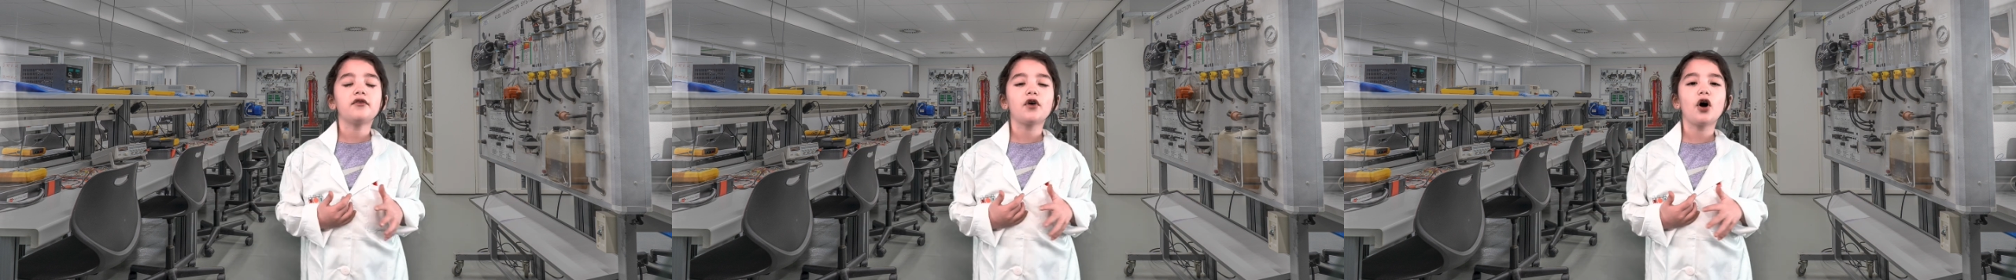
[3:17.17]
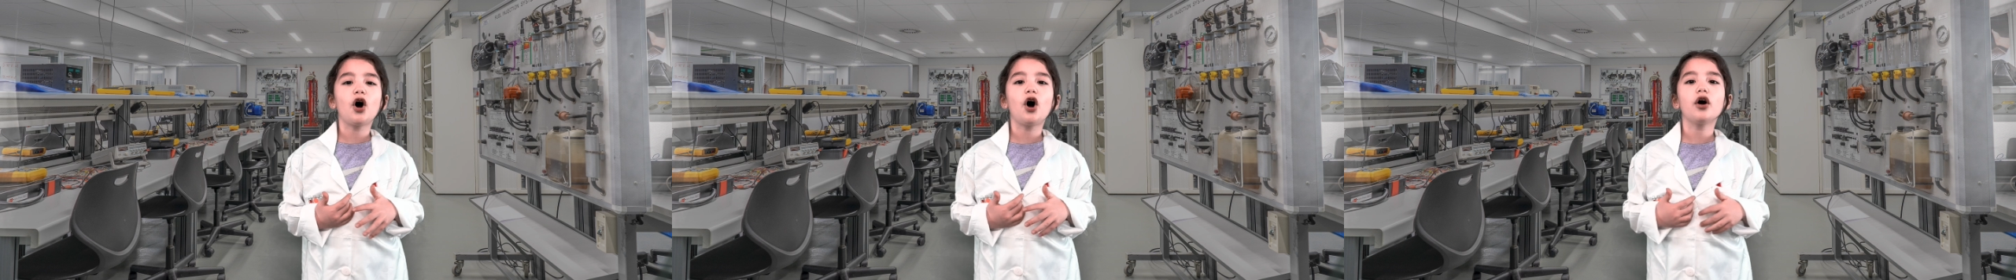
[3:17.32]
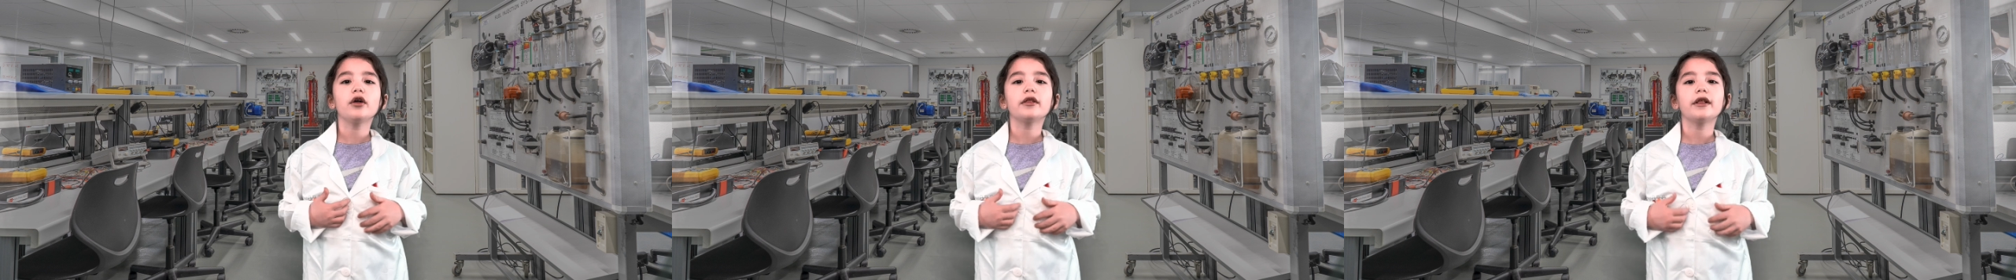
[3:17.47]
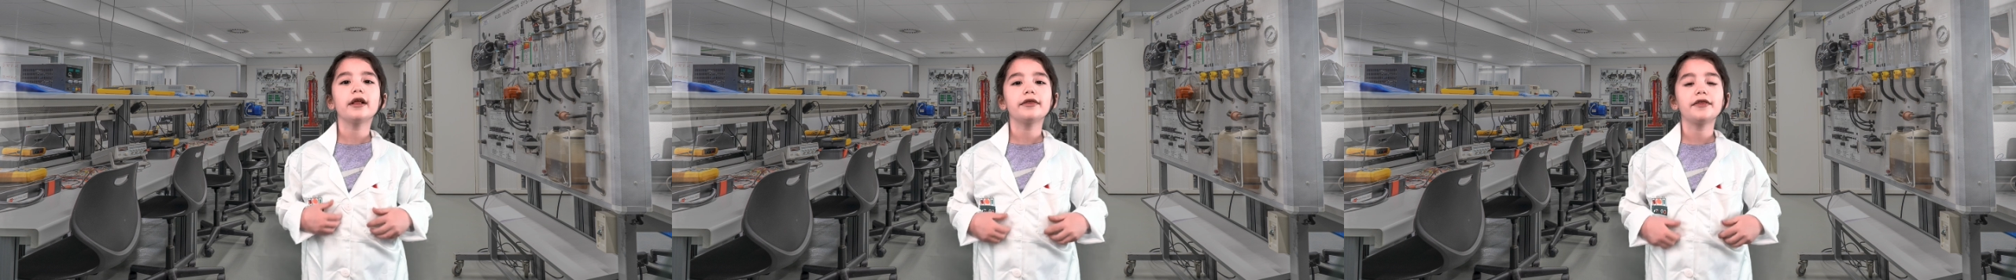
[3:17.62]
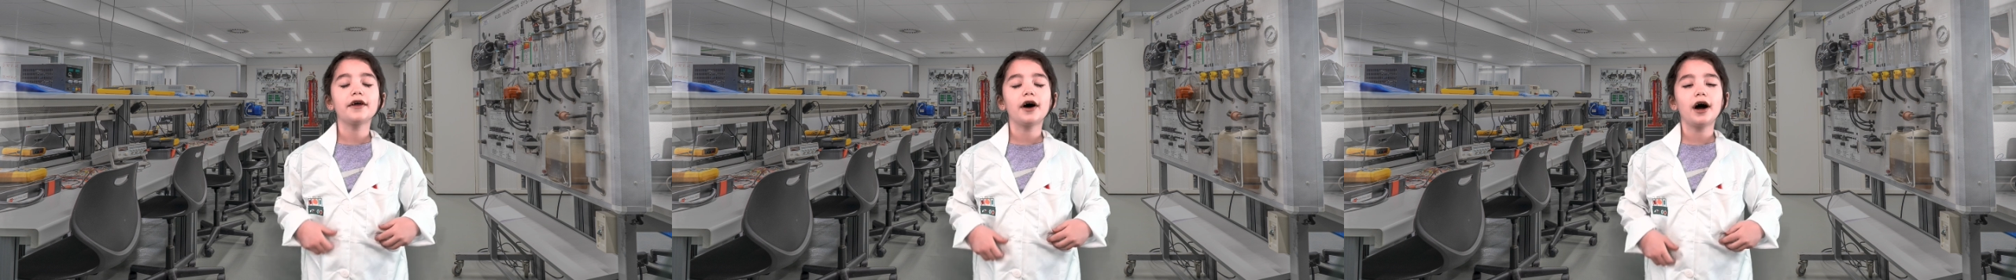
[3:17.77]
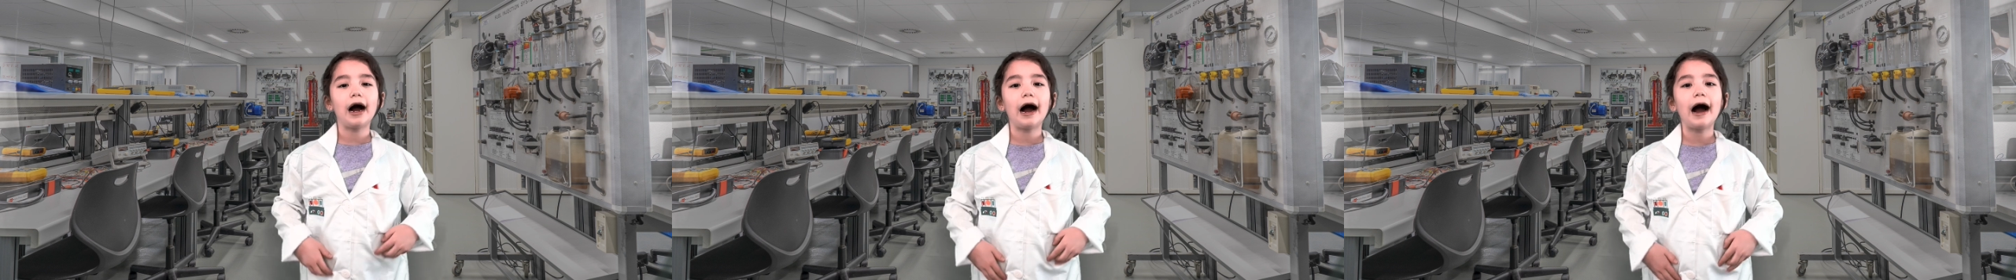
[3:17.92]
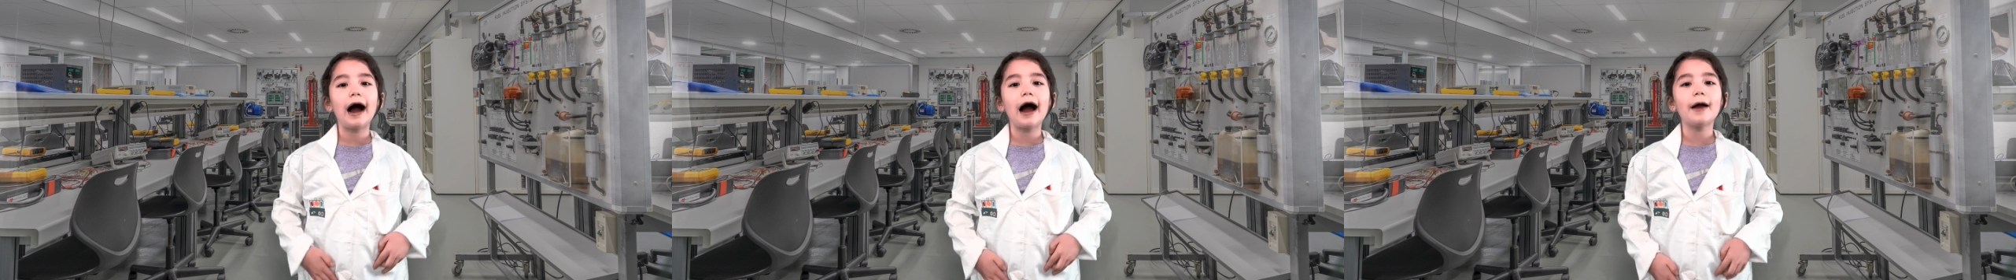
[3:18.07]
all of the
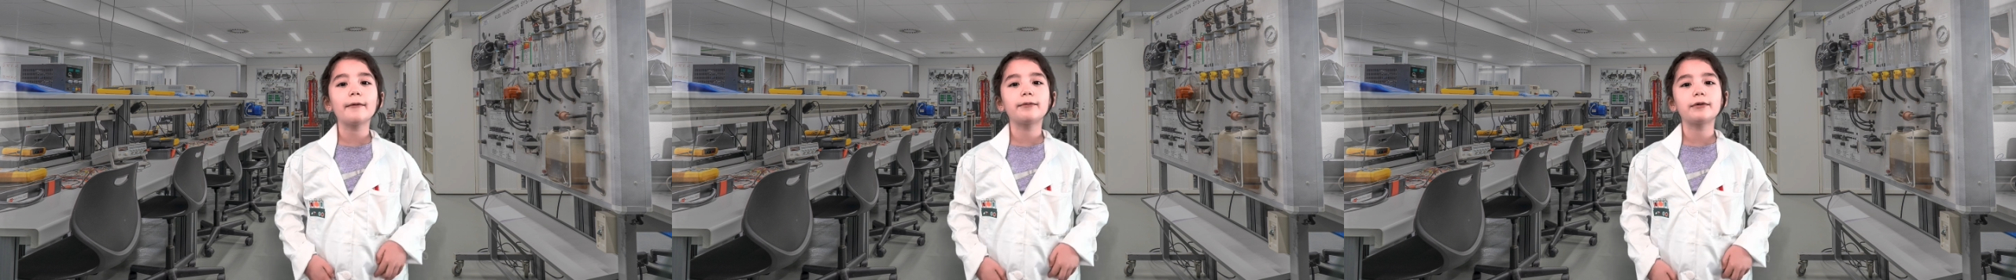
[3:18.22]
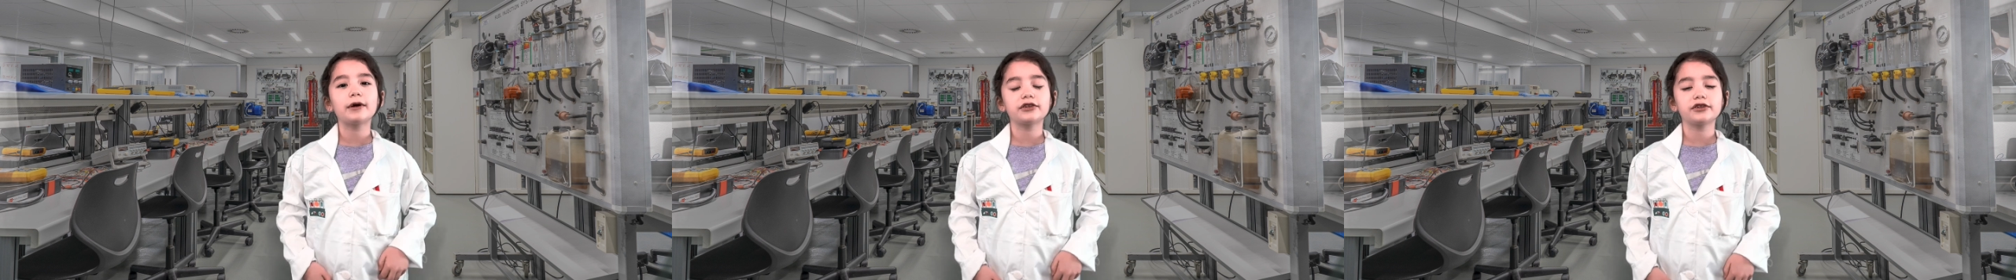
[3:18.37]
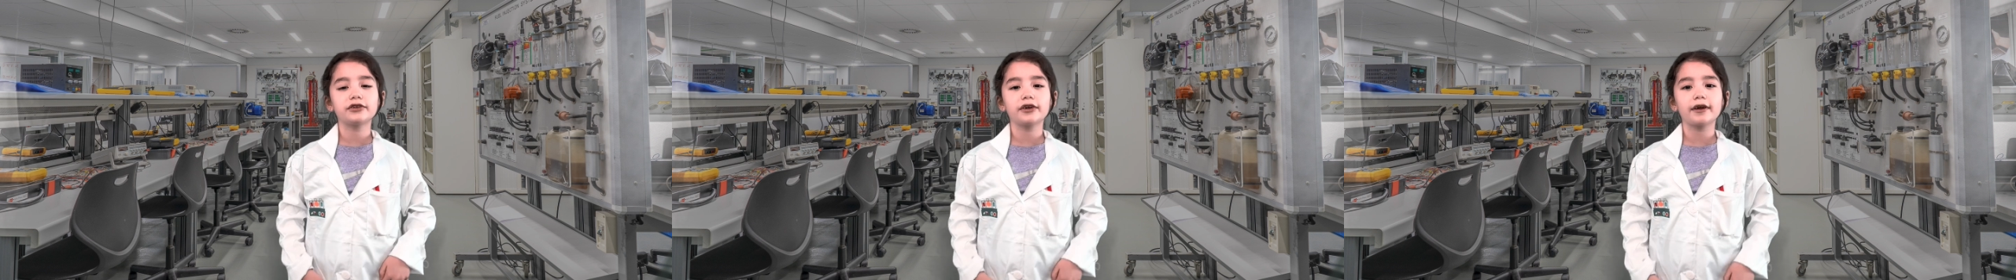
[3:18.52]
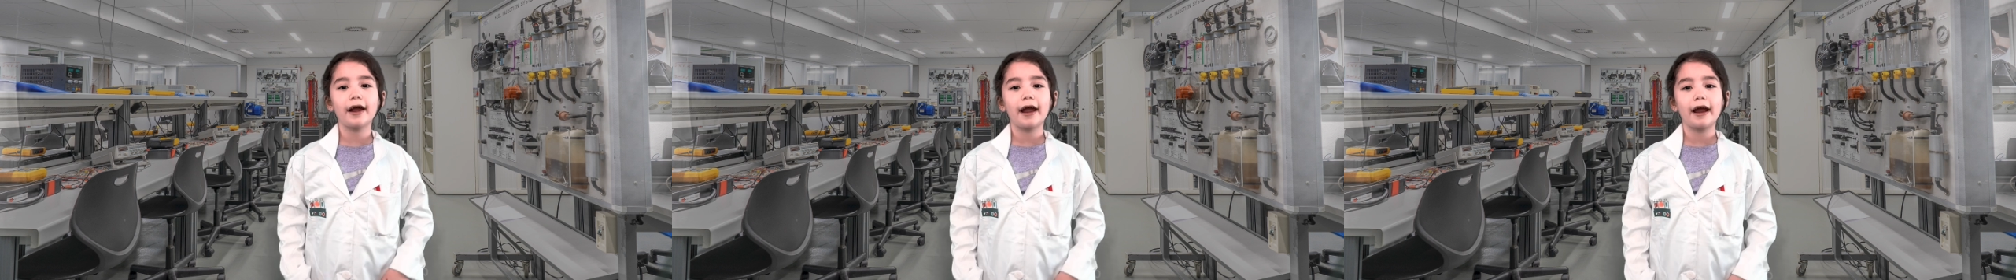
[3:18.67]
high pressure